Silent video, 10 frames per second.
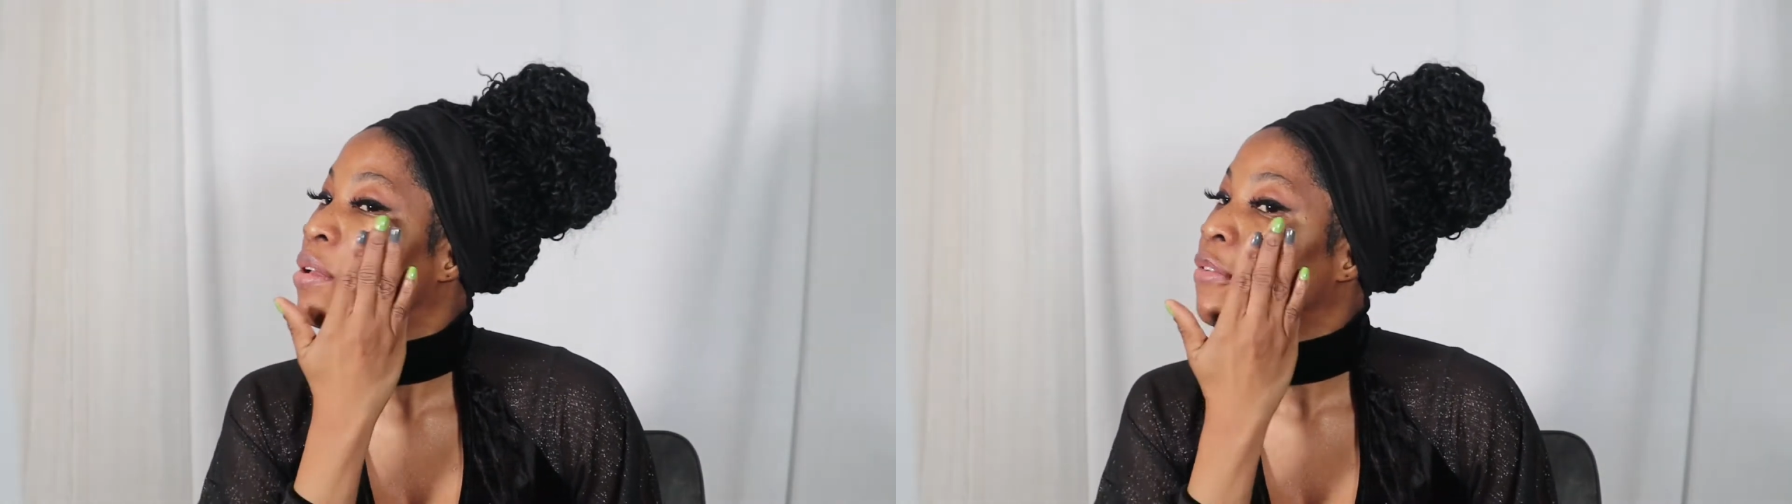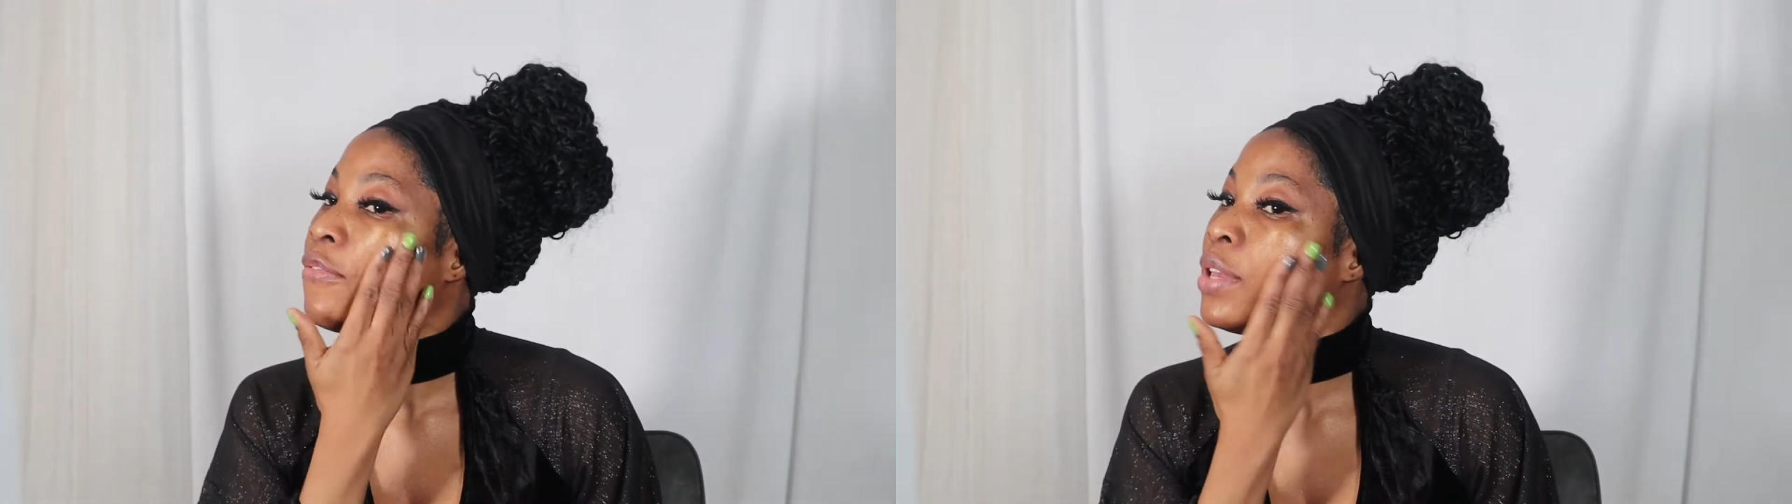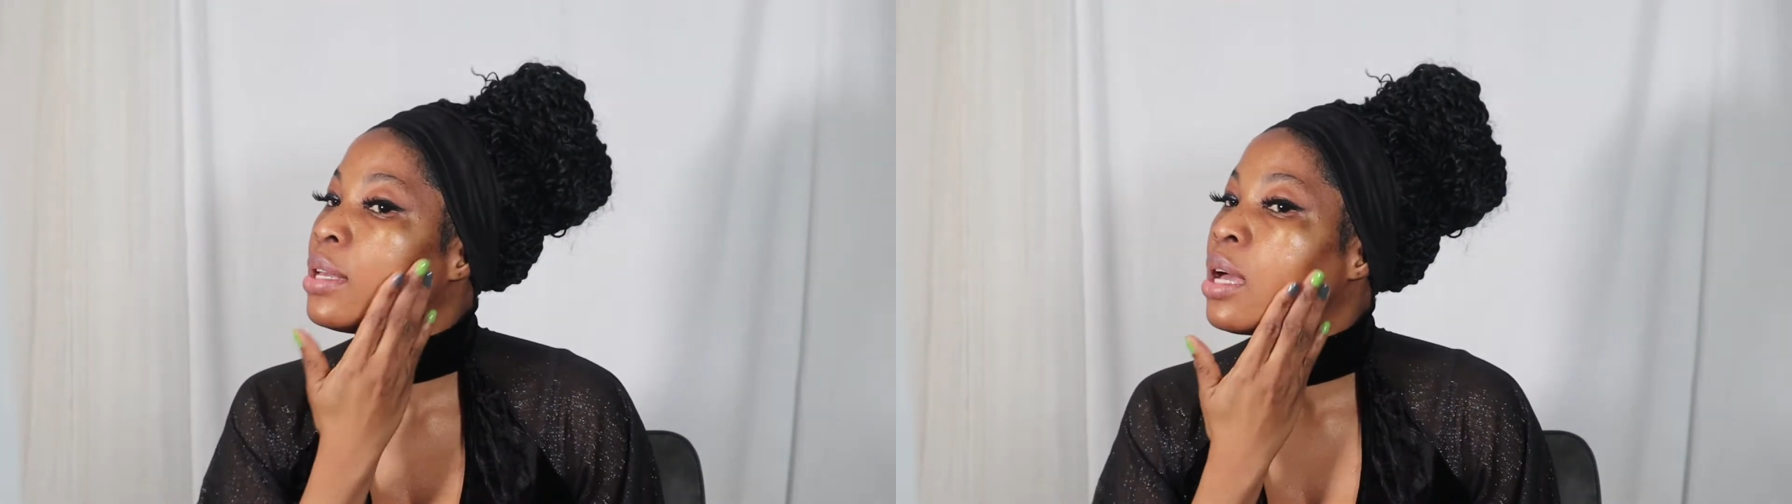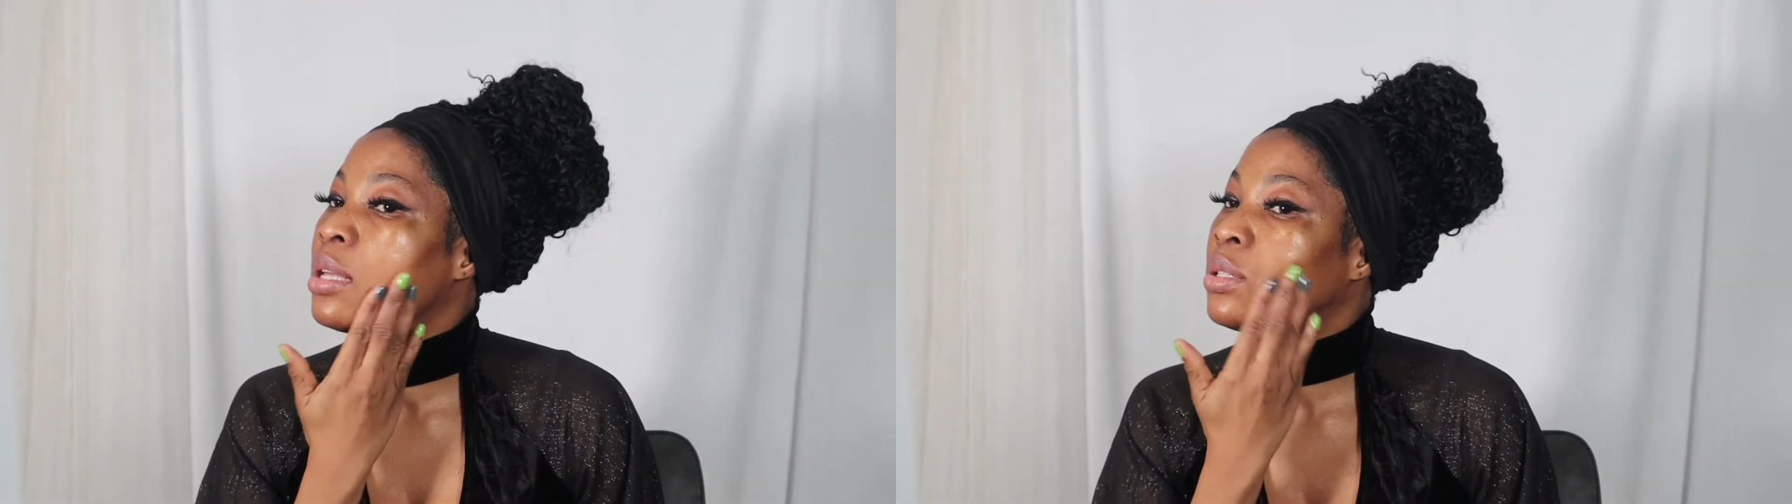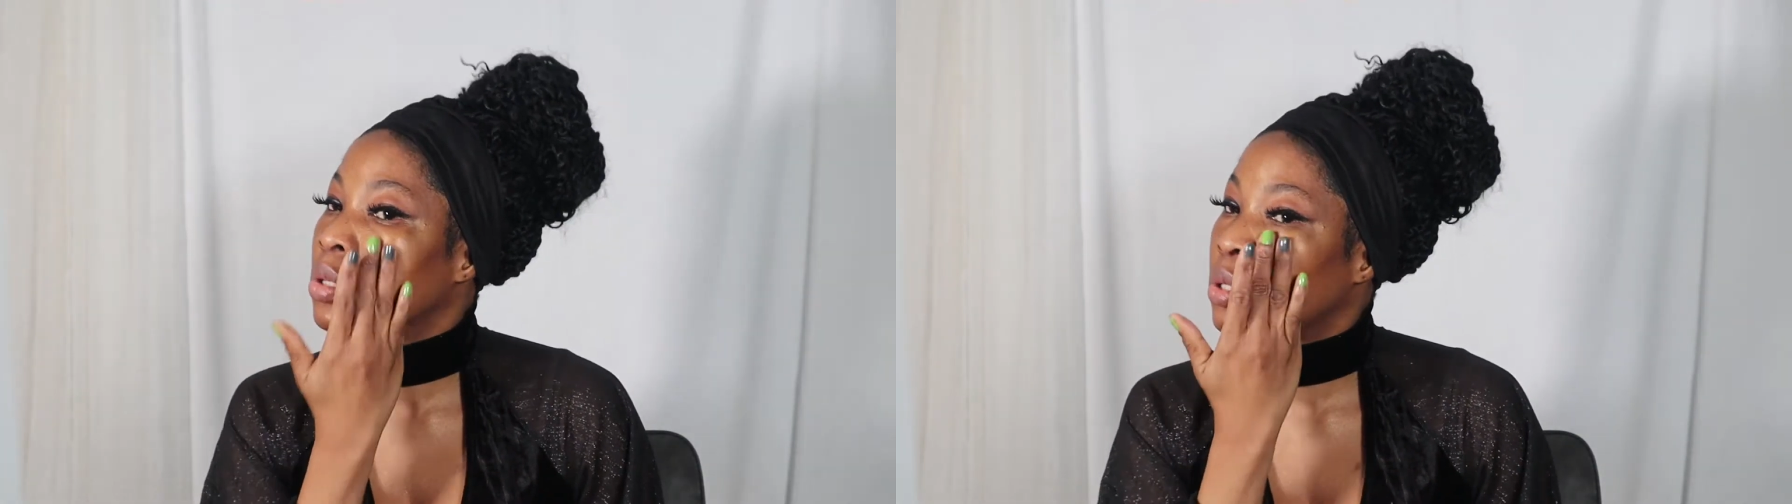
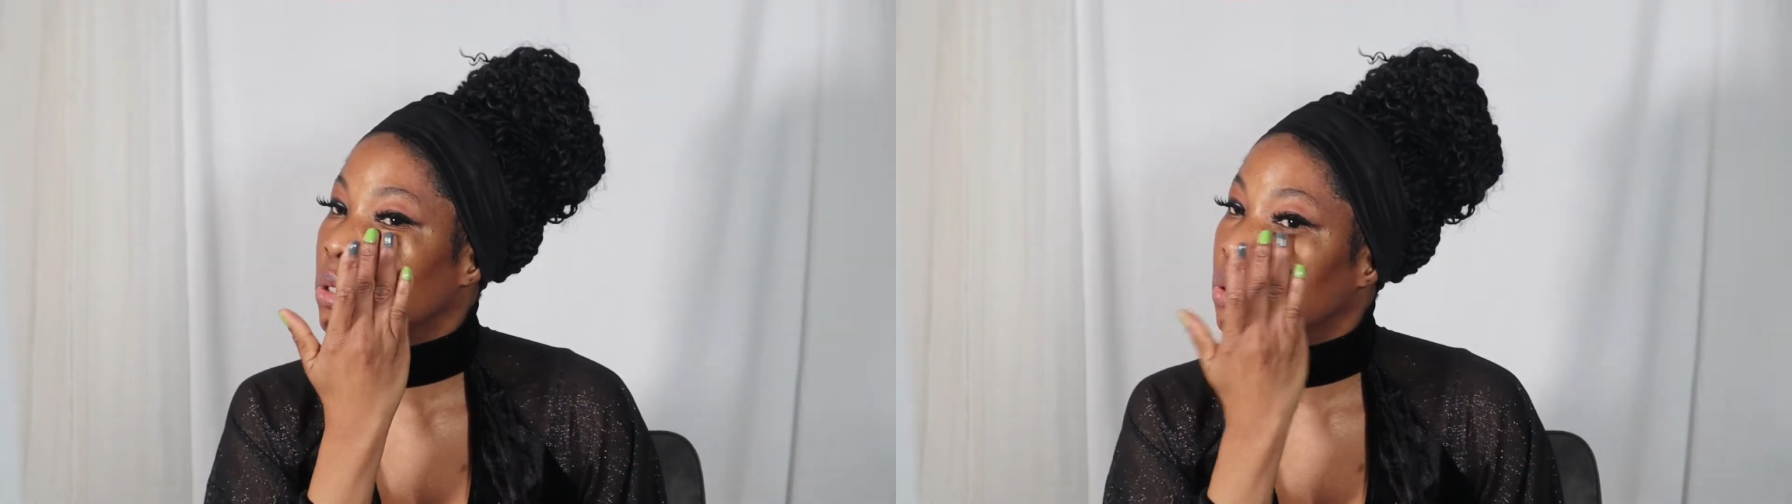fingers just